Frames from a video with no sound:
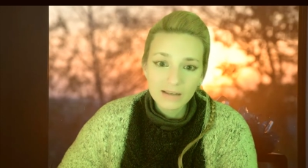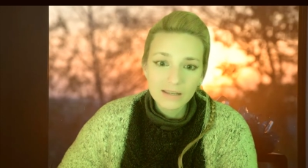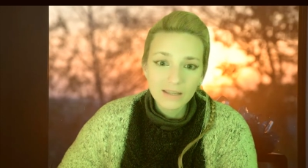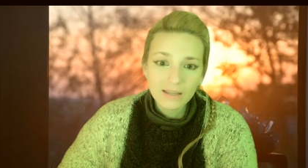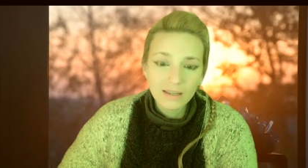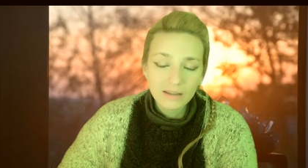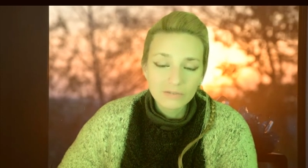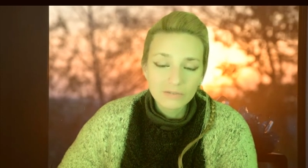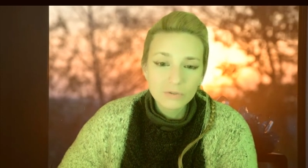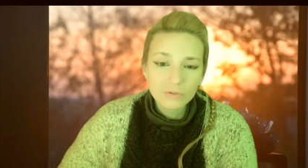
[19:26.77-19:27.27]

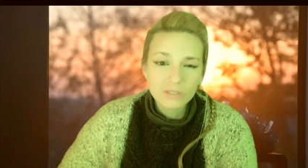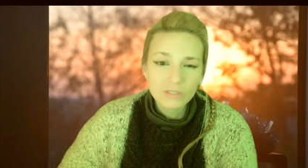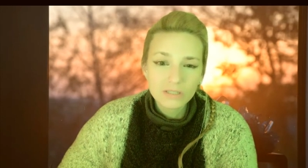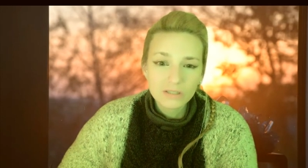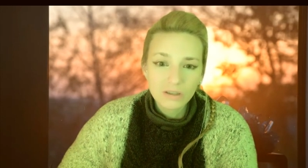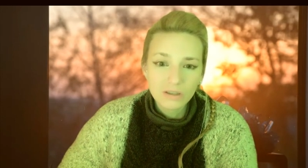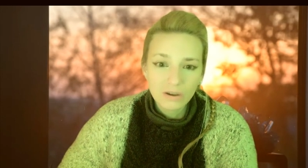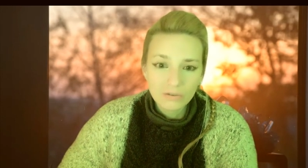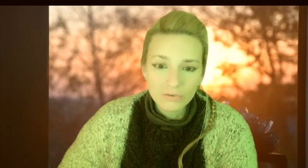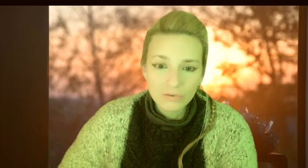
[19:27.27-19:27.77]
They have to
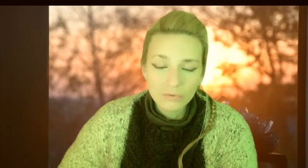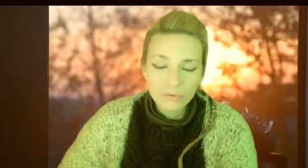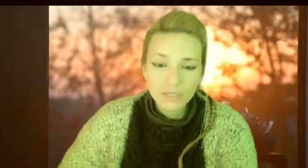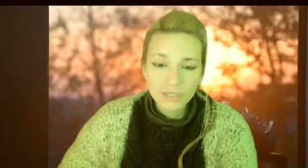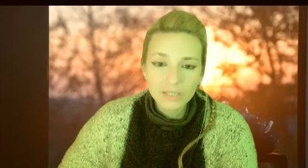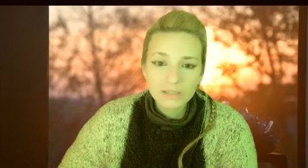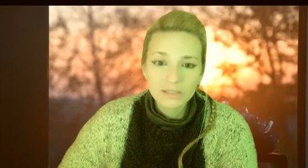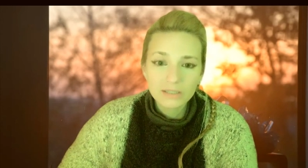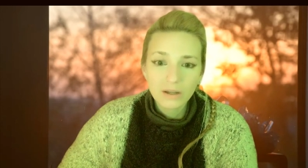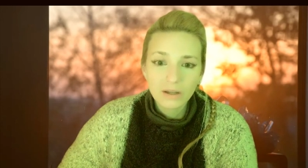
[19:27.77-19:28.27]
discover
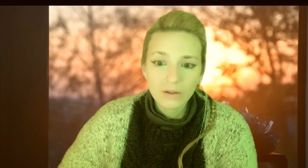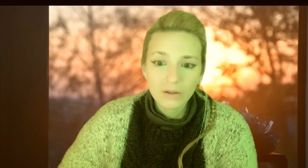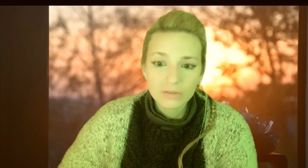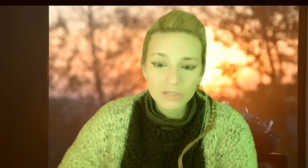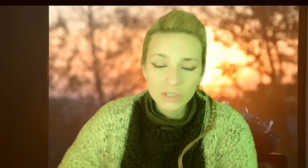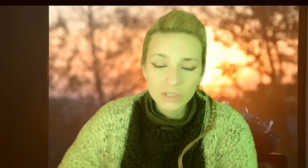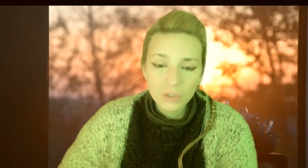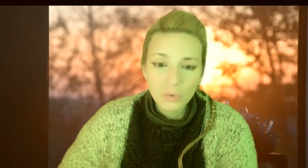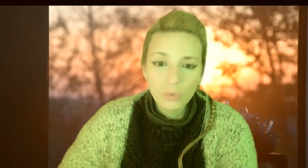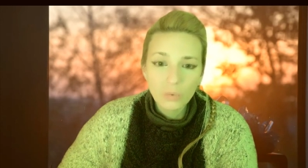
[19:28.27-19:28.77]
it on
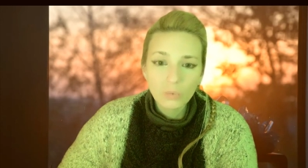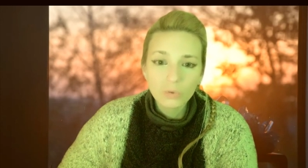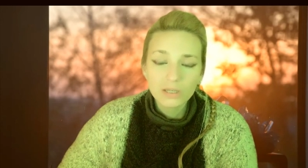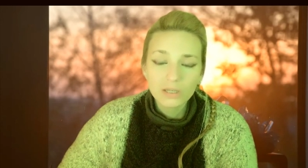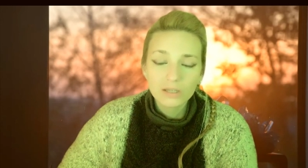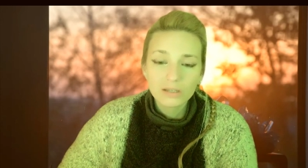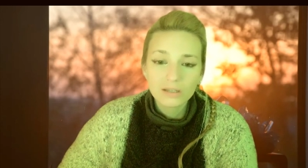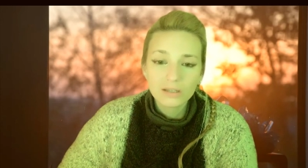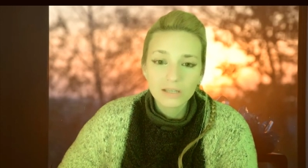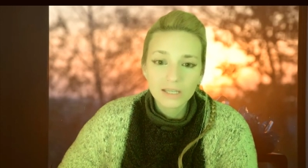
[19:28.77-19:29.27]
their
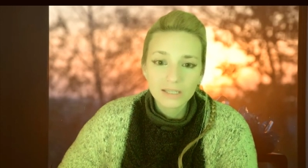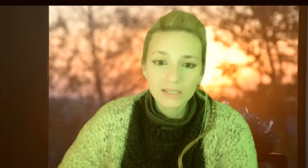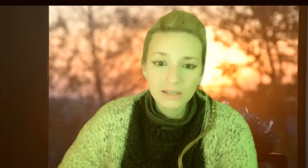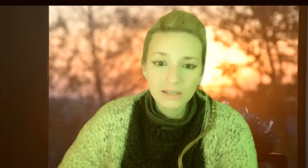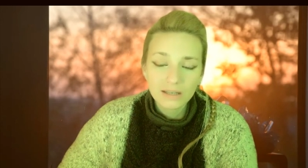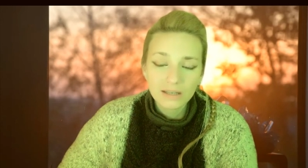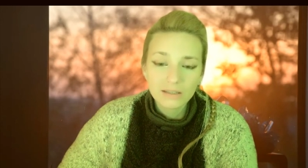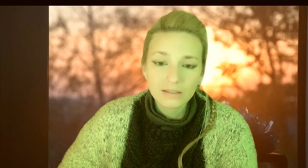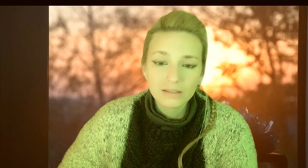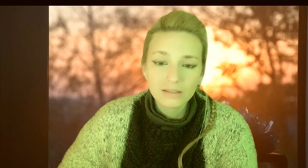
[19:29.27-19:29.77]
own and
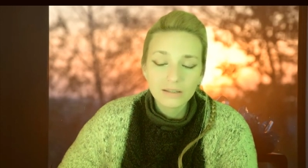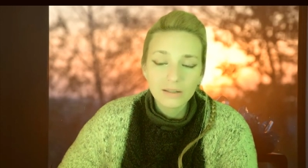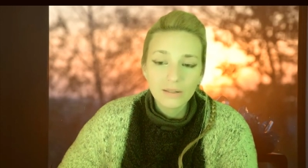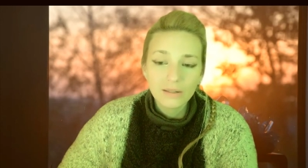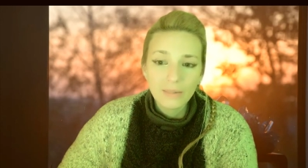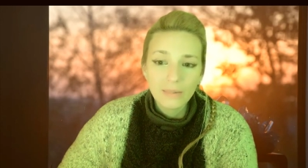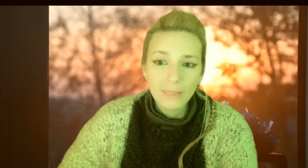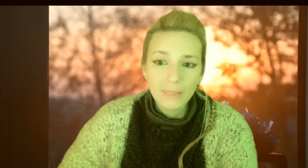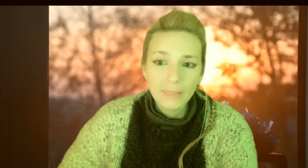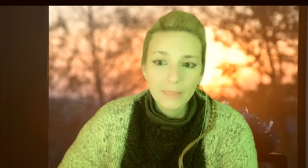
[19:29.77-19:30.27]
then
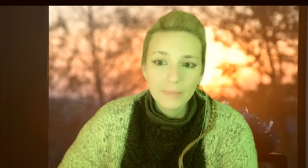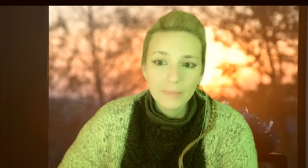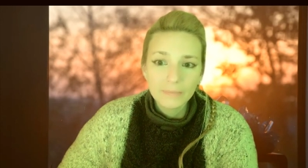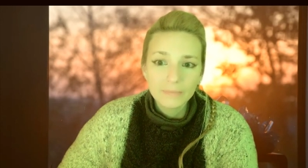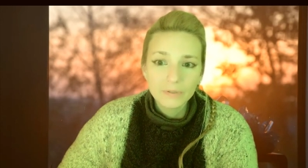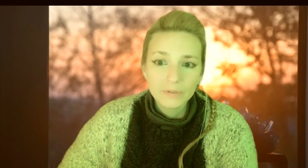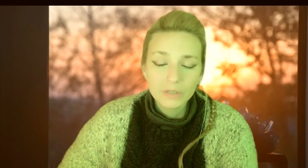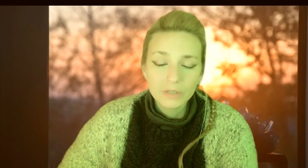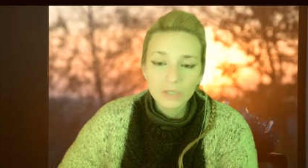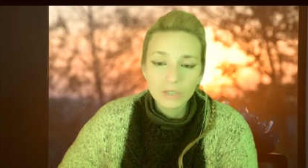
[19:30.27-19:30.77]

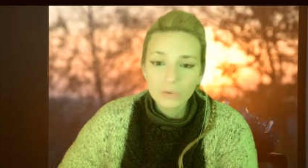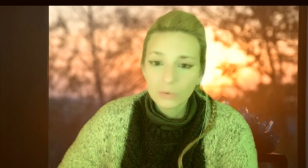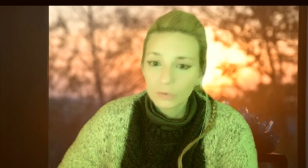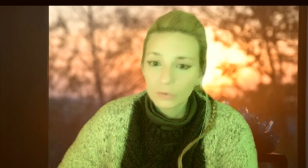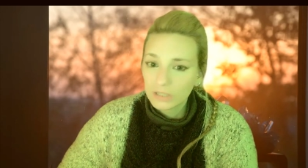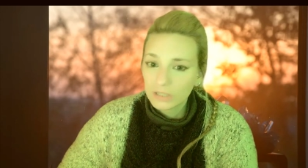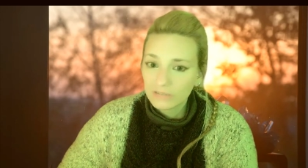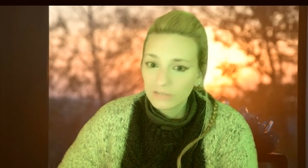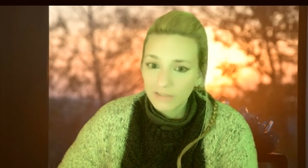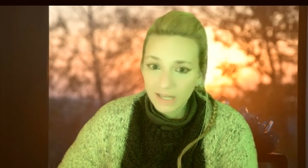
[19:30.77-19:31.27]
you can
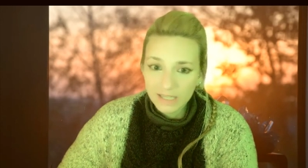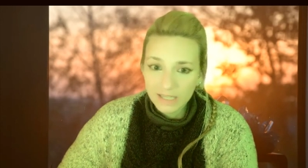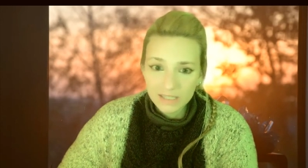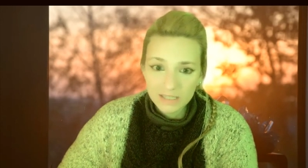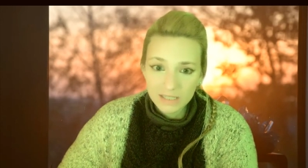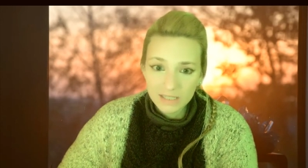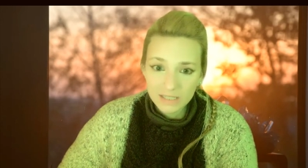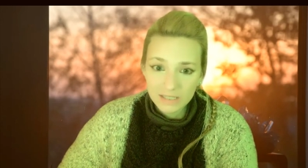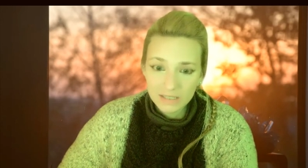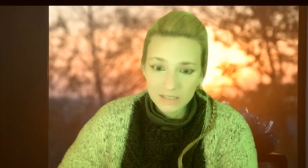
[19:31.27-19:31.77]
only
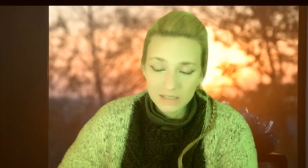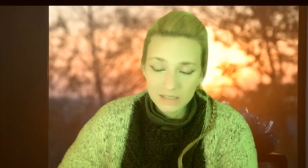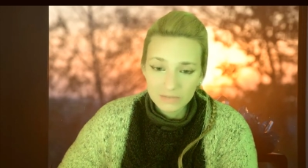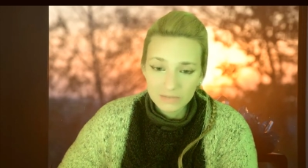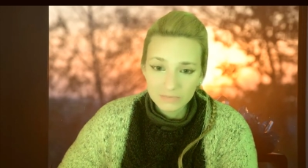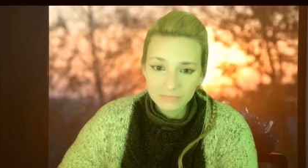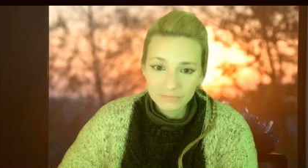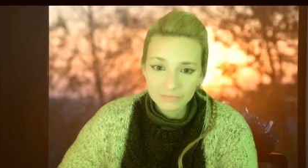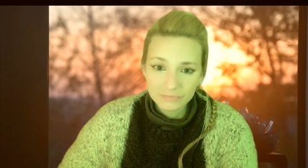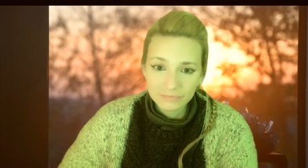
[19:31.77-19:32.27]
validate it
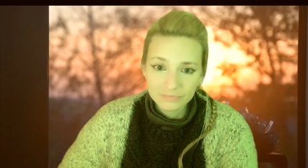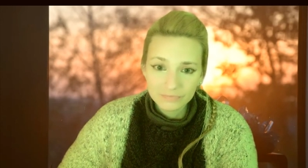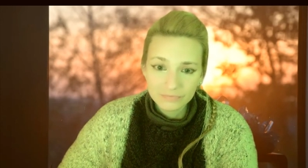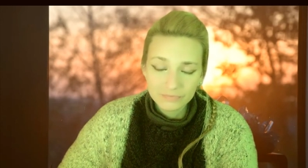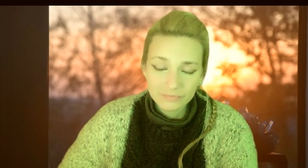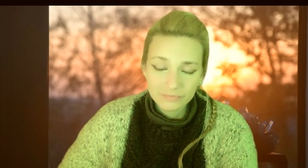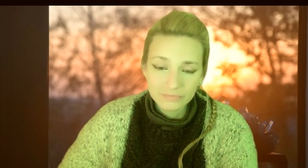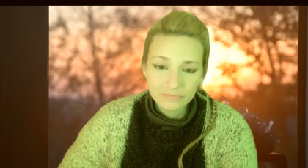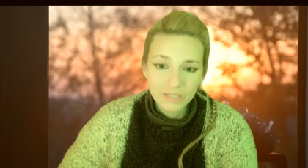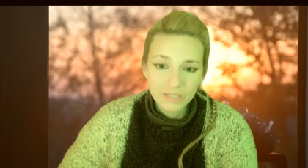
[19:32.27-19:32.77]

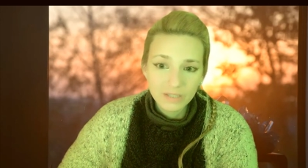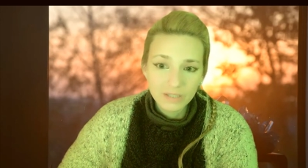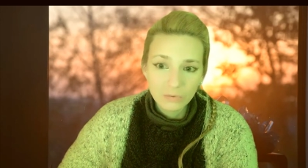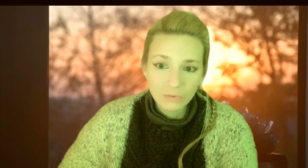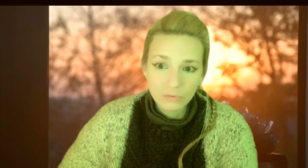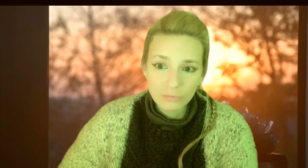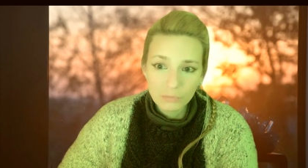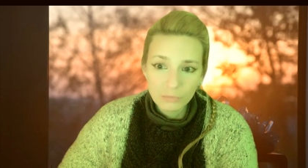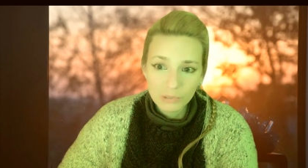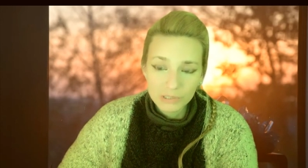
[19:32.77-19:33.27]
their
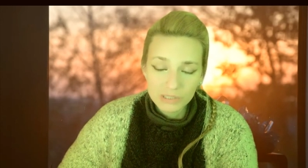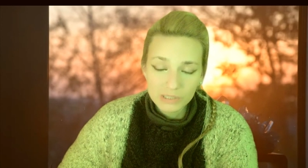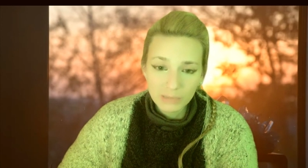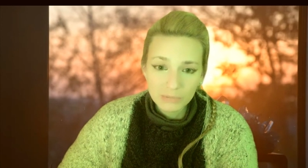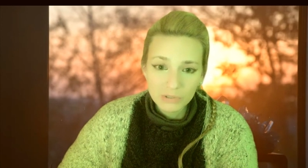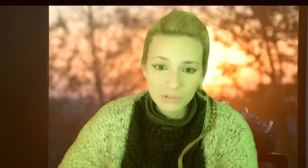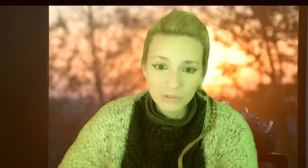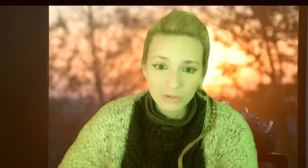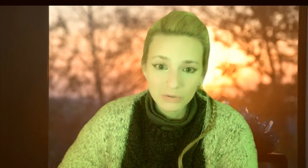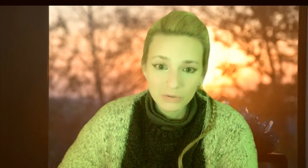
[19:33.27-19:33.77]
own
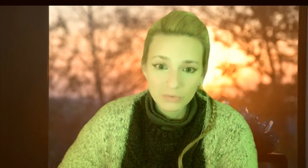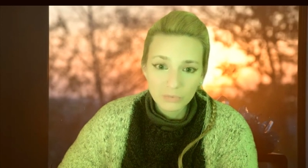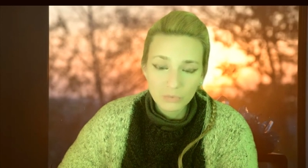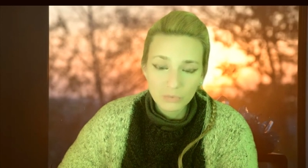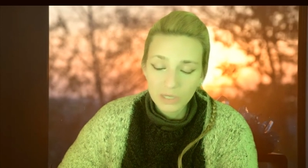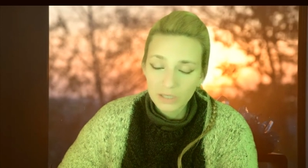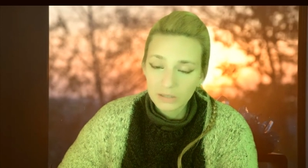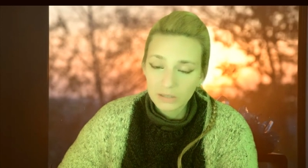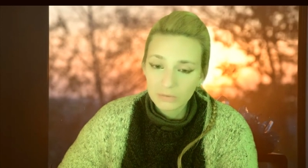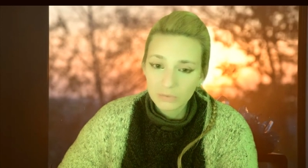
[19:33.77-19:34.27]
perception
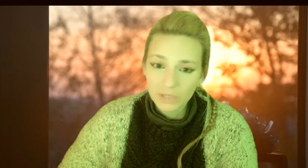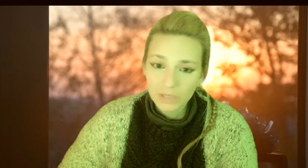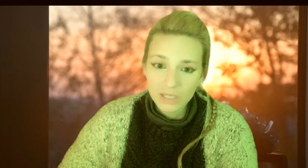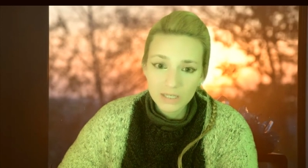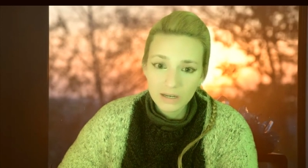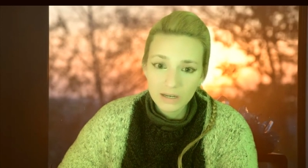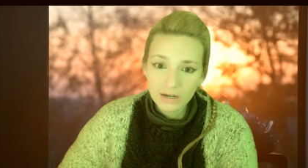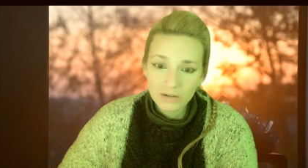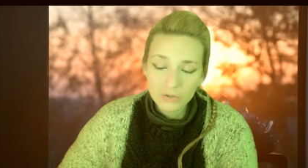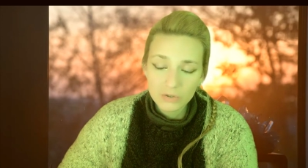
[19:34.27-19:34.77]
when when
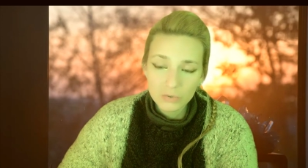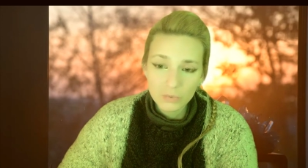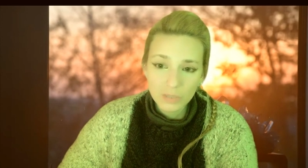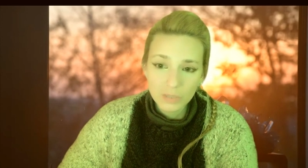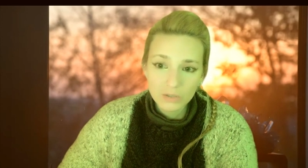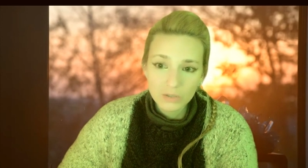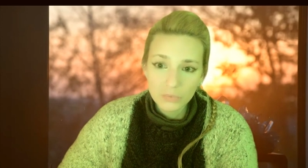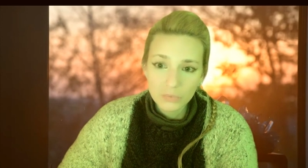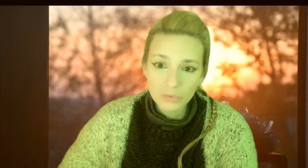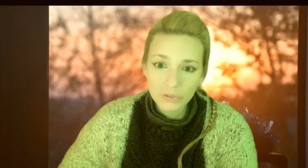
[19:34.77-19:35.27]
they are
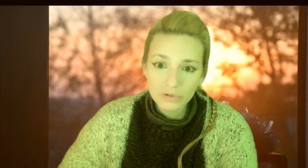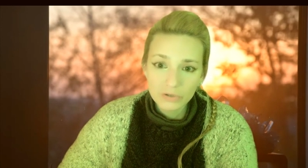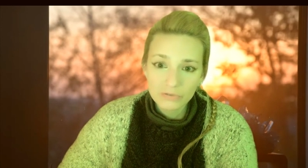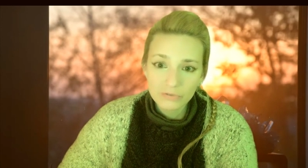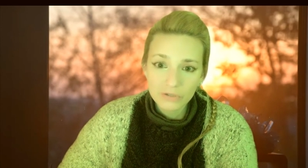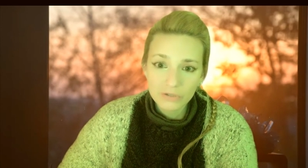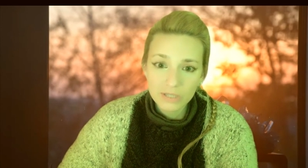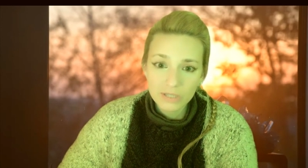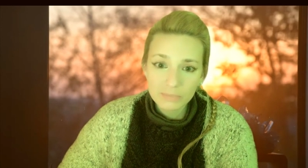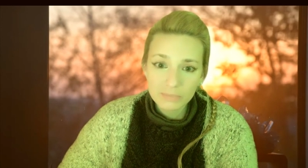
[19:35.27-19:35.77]
doing the work
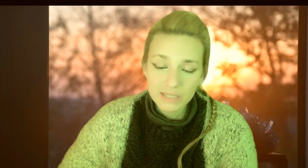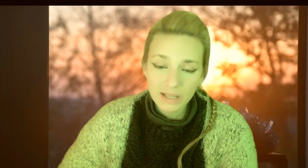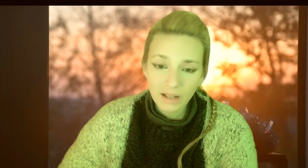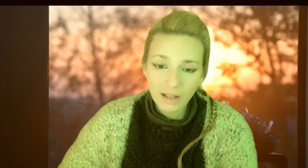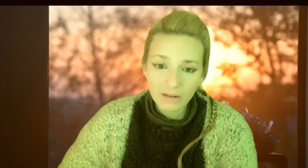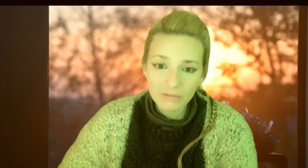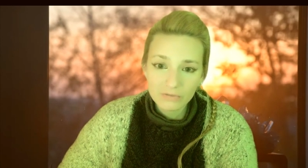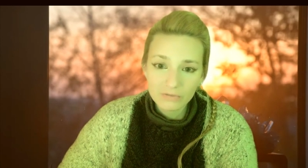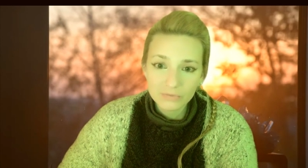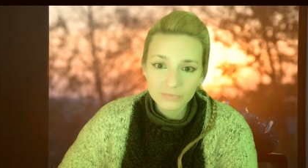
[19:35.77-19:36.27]
for
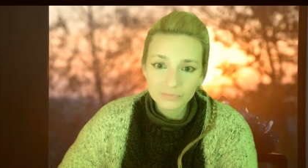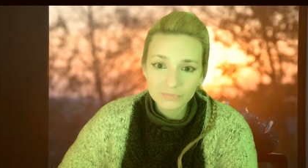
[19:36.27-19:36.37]
themselves